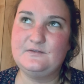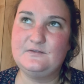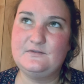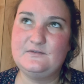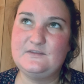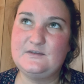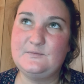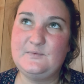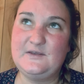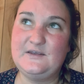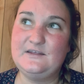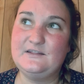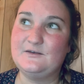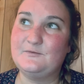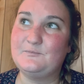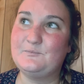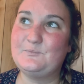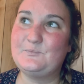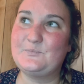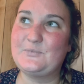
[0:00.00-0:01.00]
to be the
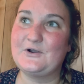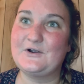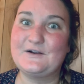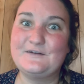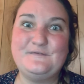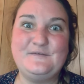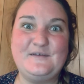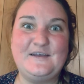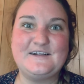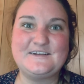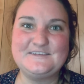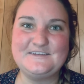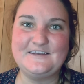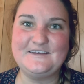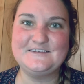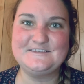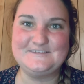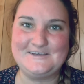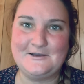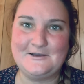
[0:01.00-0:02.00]
perfect
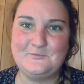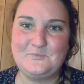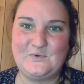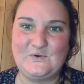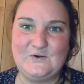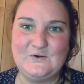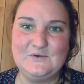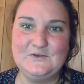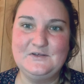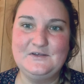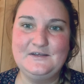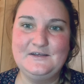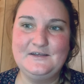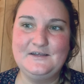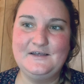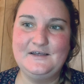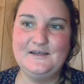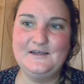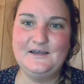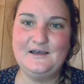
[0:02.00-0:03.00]
example
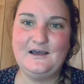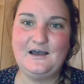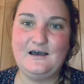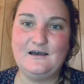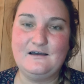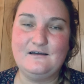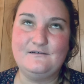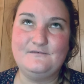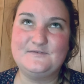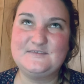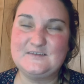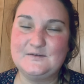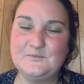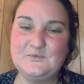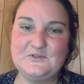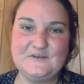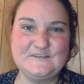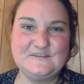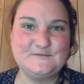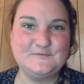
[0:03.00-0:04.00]
of
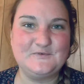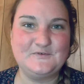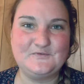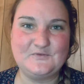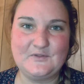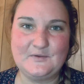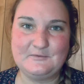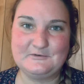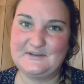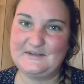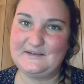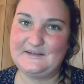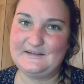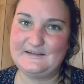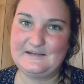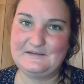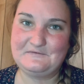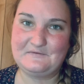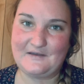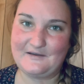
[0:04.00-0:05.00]
symbolism of liberty,
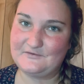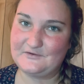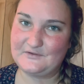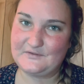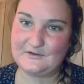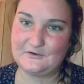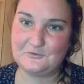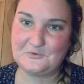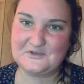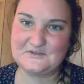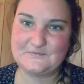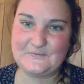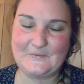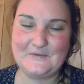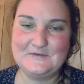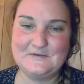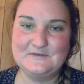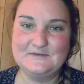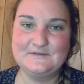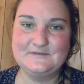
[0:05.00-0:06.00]
if ever there was
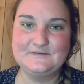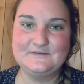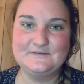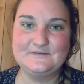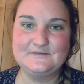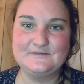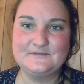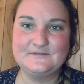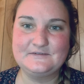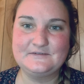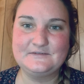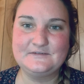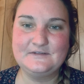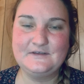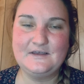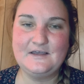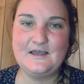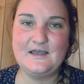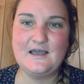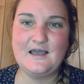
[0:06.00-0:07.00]
one.
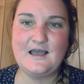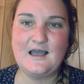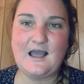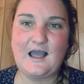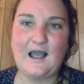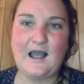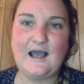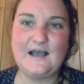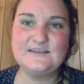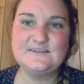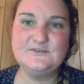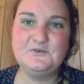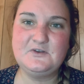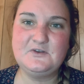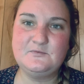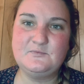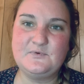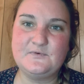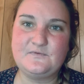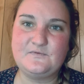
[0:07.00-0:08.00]
As
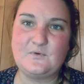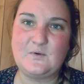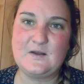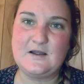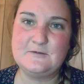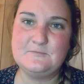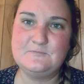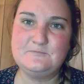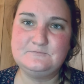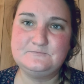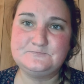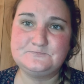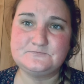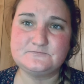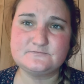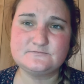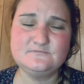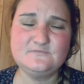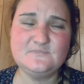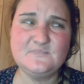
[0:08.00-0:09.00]
noted before,
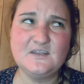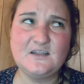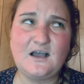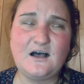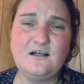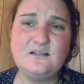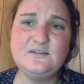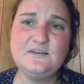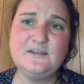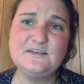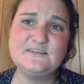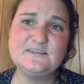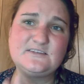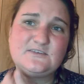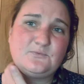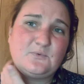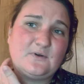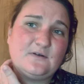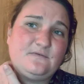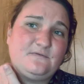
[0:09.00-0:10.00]

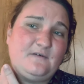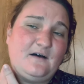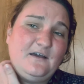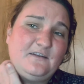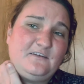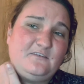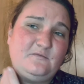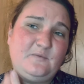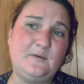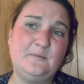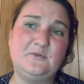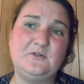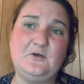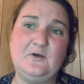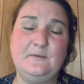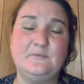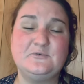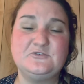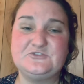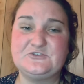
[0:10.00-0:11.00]
colonists were fond of biblical
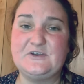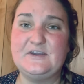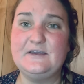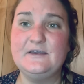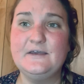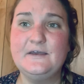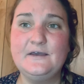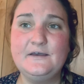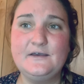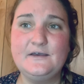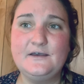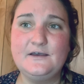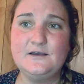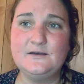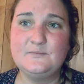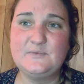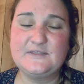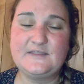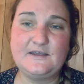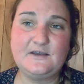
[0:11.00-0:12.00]
imagery,
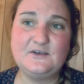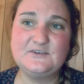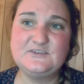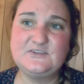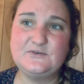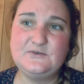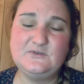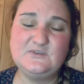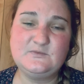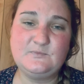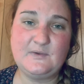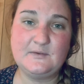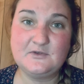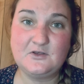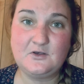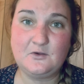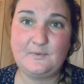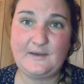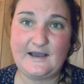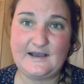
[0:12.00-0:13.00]
but they also used
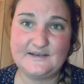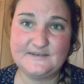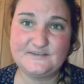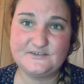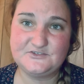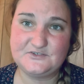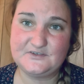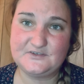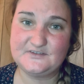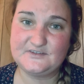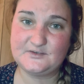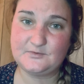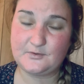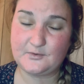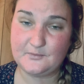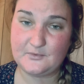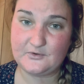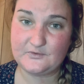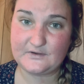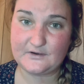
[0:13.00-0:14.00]
biblical passages to
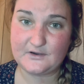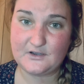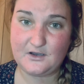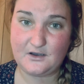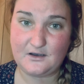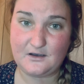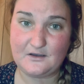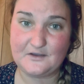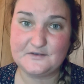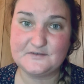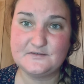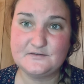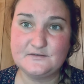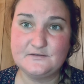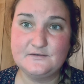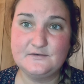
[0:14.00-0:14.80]
promote their cause.